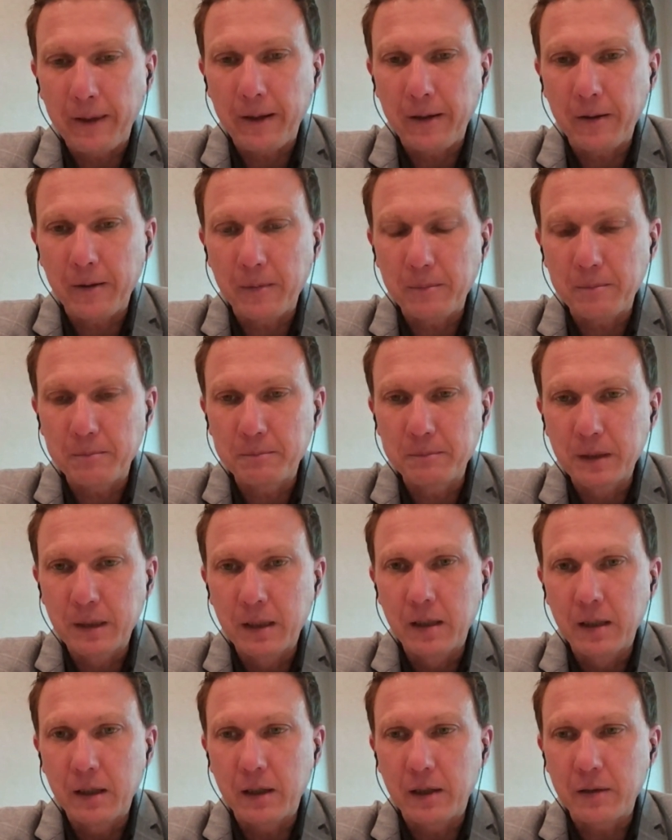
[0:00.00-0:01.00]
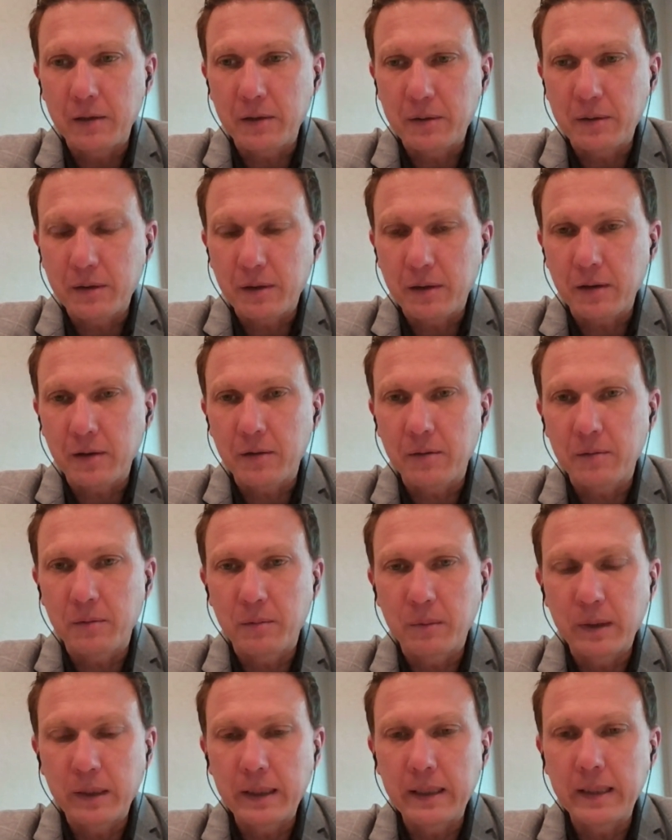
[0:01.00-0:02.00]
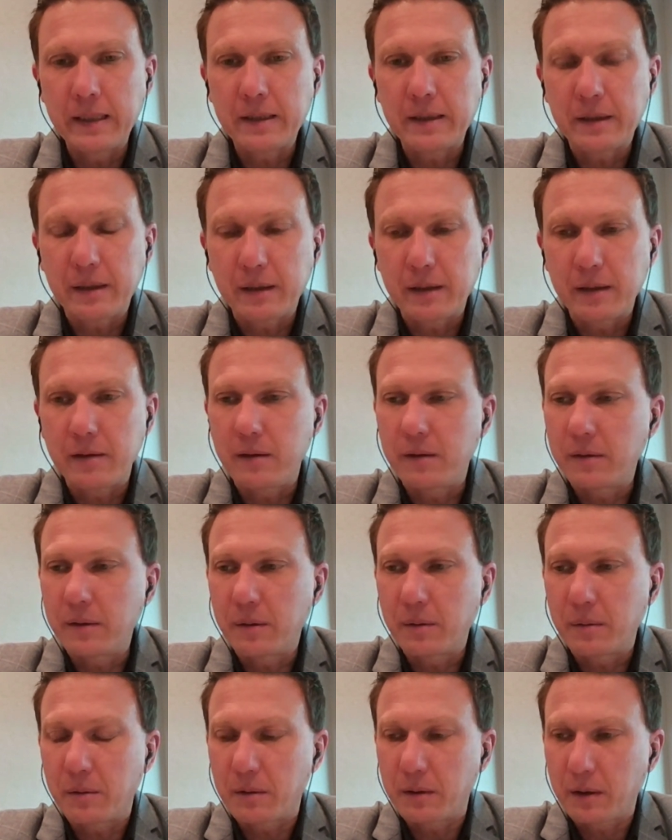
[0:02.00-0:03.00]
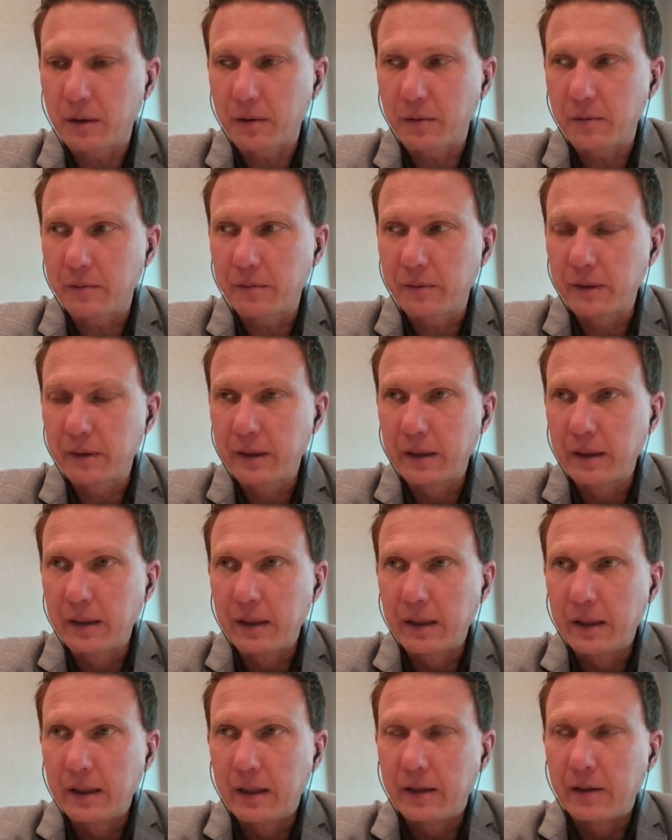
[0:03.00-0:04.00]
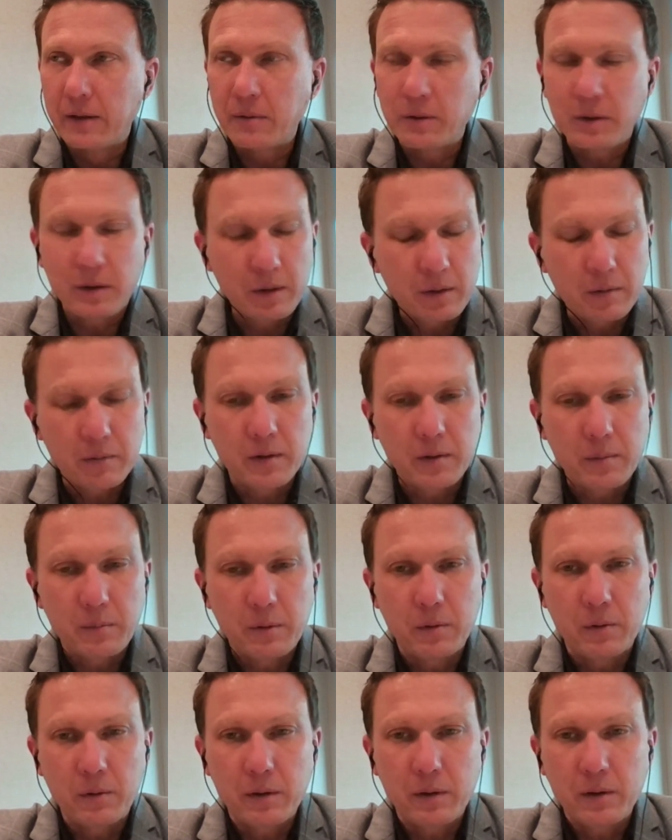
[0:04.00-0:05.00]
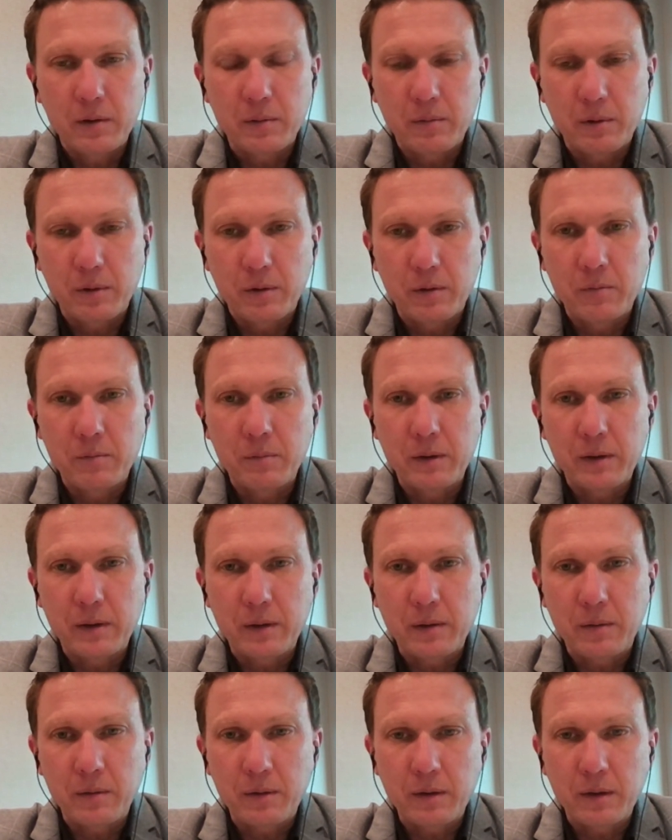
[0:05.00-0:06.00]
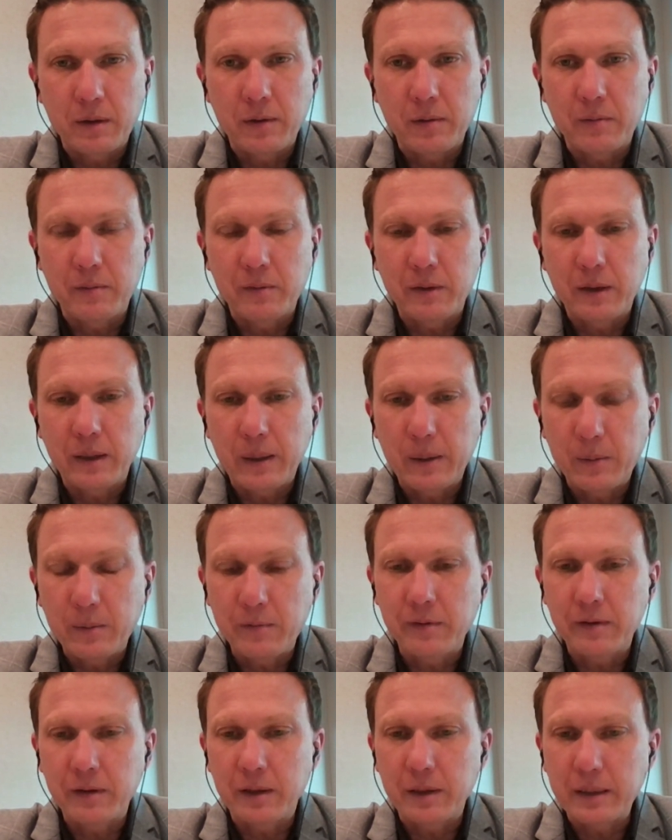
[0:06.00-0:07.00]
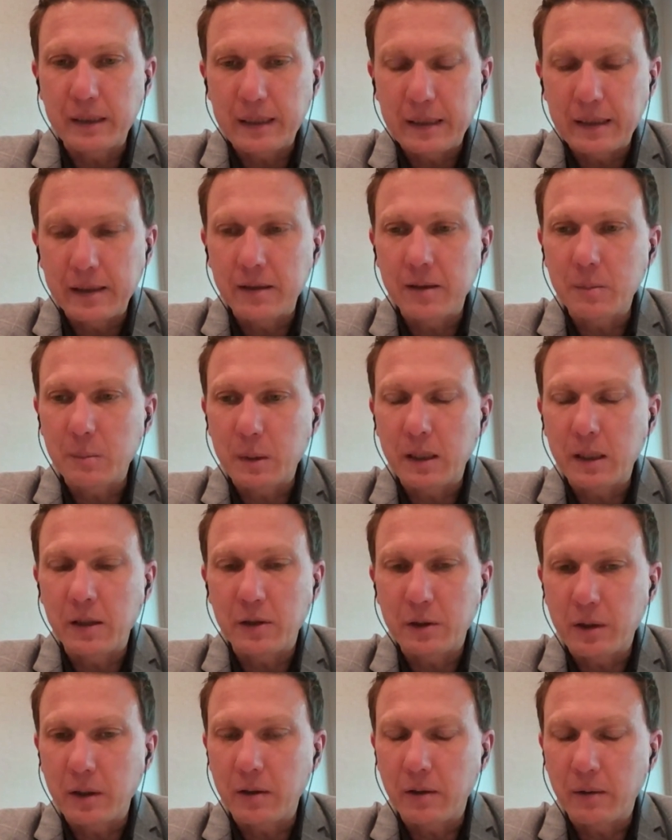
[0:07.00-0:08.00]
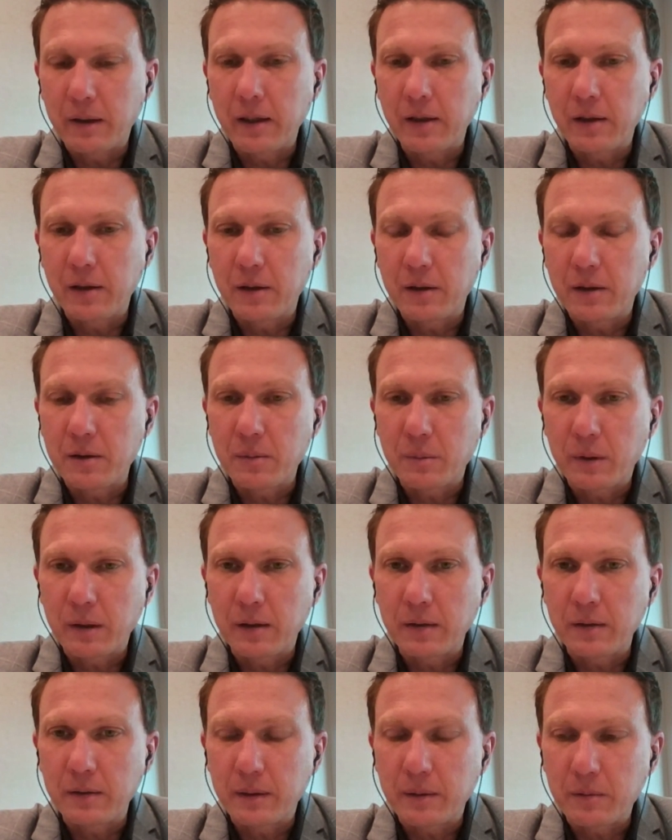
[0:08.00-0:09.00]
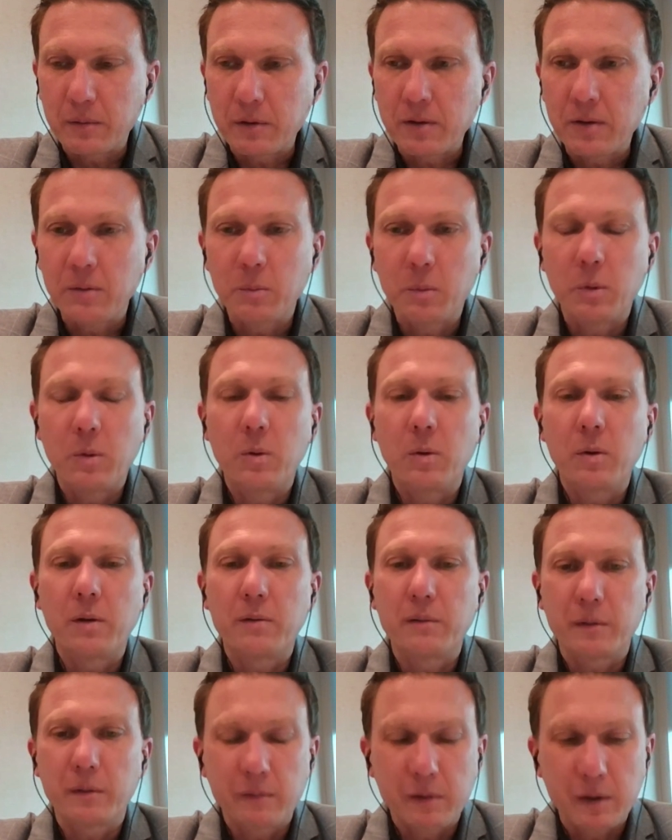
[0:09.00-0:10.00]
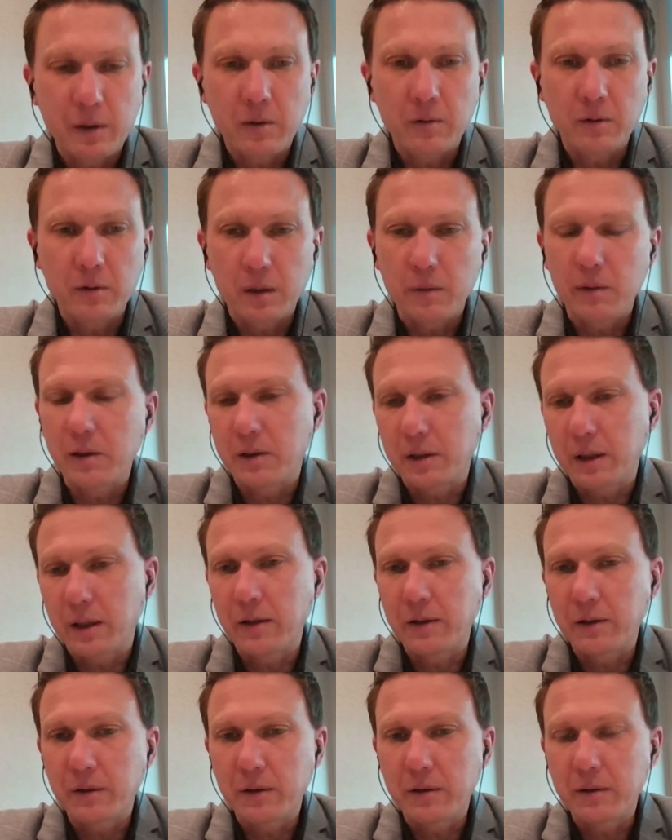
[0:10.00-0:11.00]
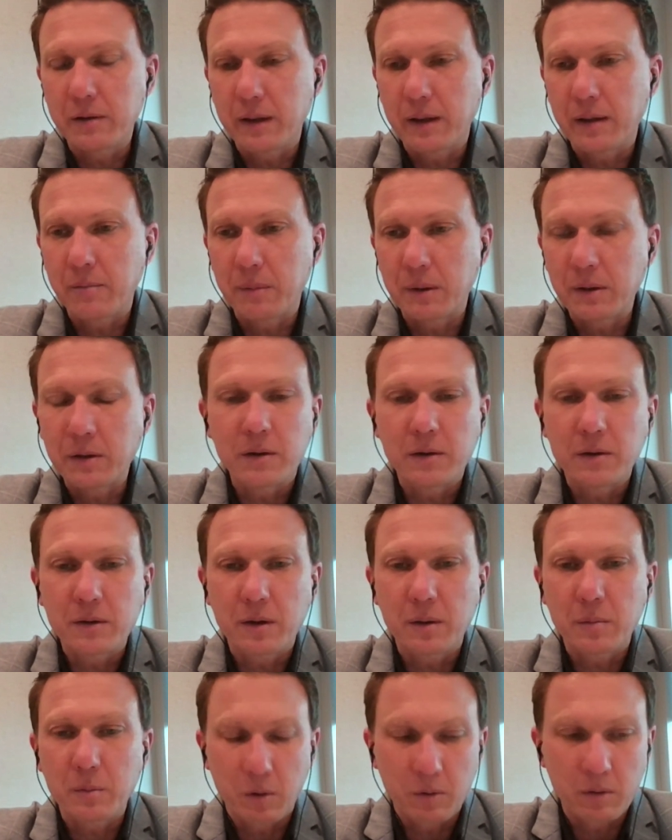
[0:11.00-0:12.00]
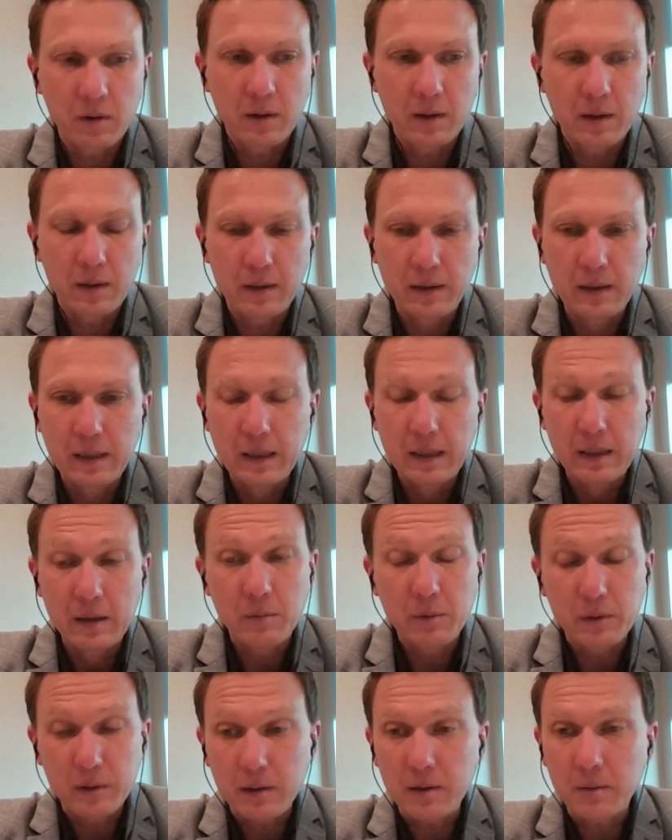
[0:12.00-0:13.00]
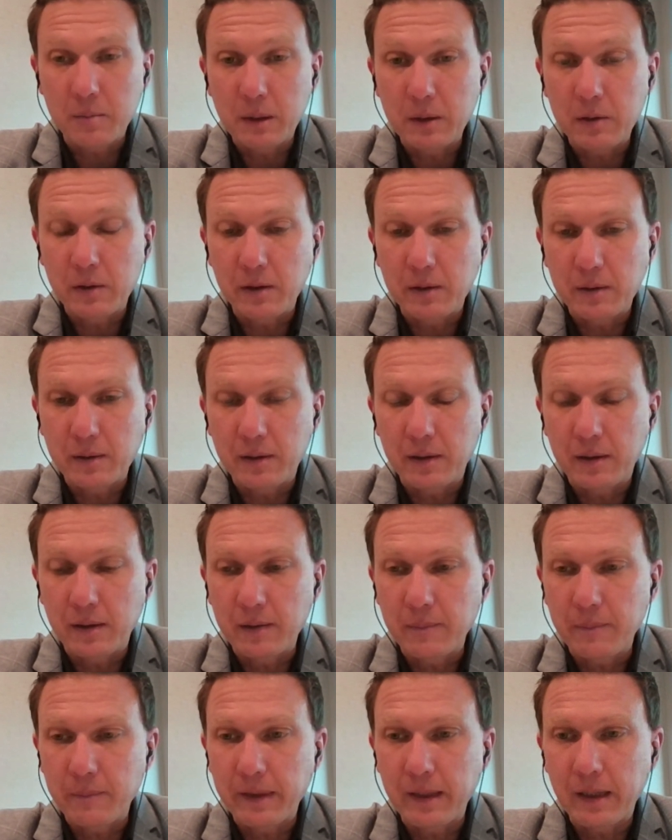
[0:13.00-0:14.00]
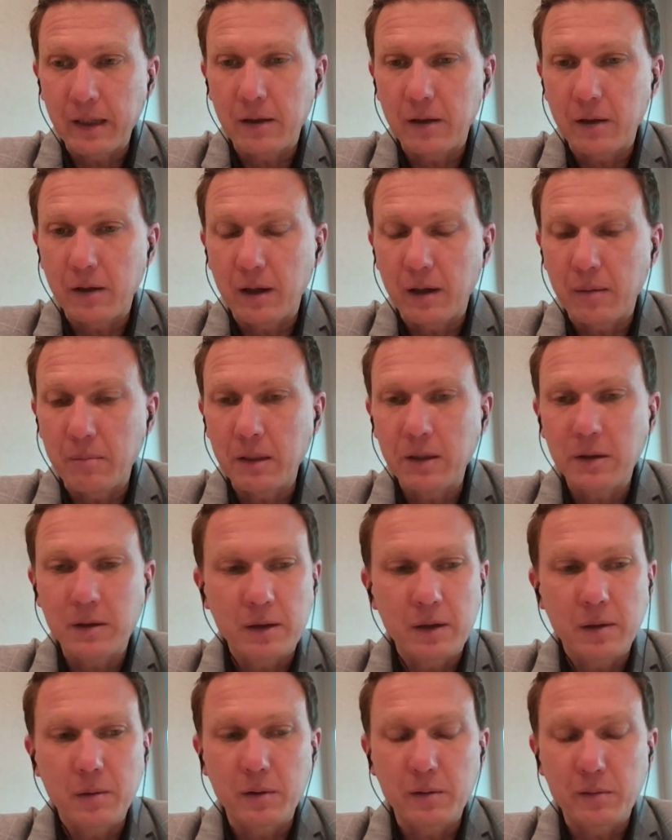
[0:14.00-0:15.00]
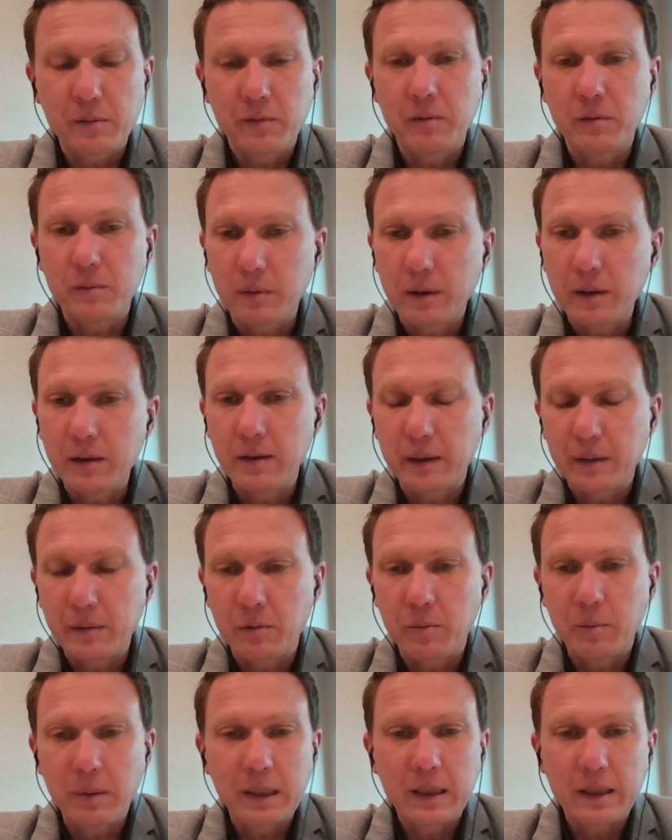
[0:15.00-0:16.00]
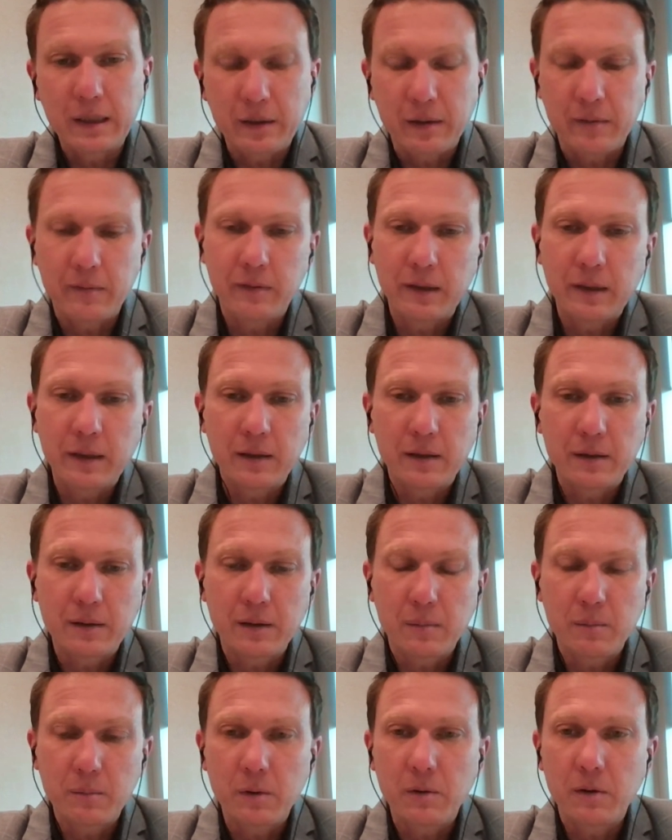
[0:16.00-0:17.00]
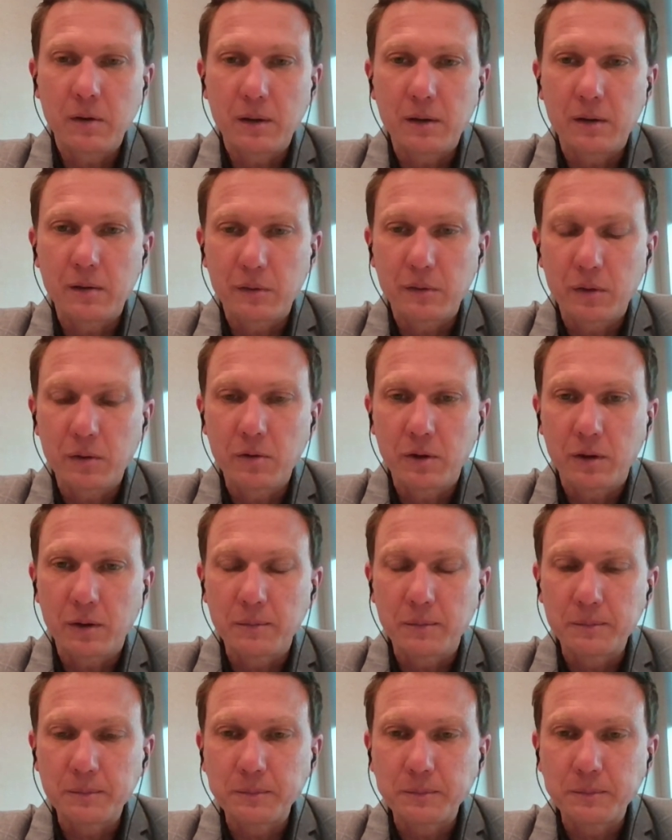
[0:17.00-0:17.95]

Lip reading: I could really see that there was a lot of support in the room, but there were a lot of helpful ideas being generated as well that were supportive of the ongoing challenges that business community was experiencing, amidst knowing full well there will be another flood at some point in the future.